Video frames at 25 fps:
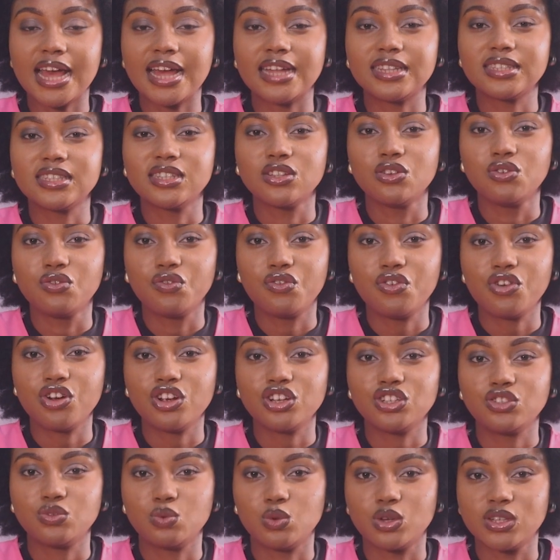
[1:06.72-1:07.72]
that Lil
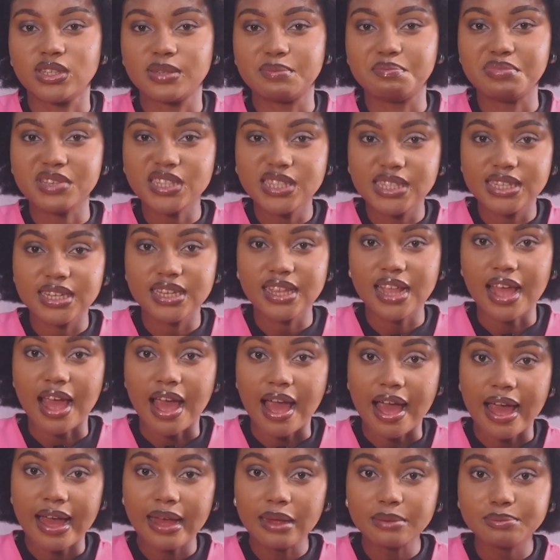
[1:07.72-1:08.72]
Frosh was beating
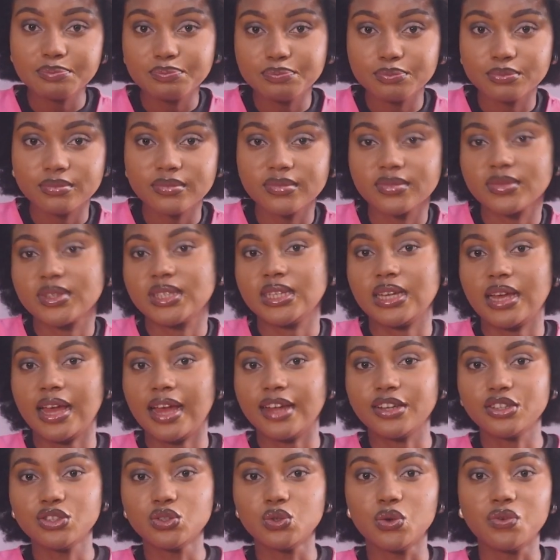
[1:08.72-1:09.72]
her
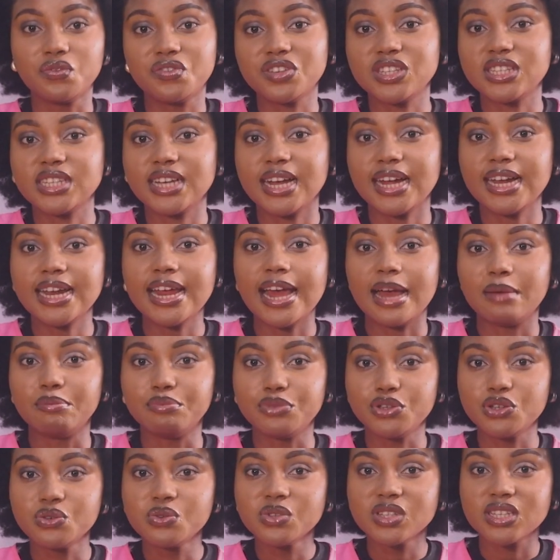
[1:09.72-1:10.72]
and, you know, physically
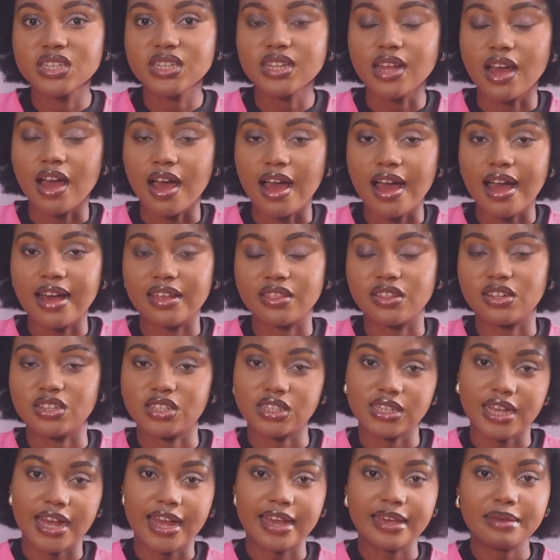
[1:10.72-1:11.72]
abusing her at the
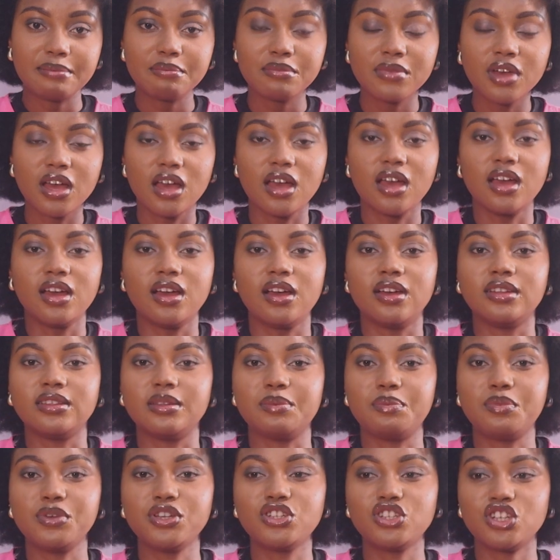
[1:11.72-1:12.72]
time. In
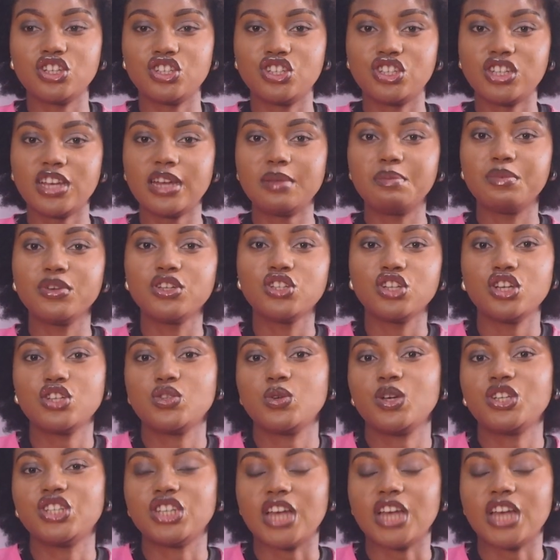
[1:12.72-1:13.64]
the picture, she shared pictures where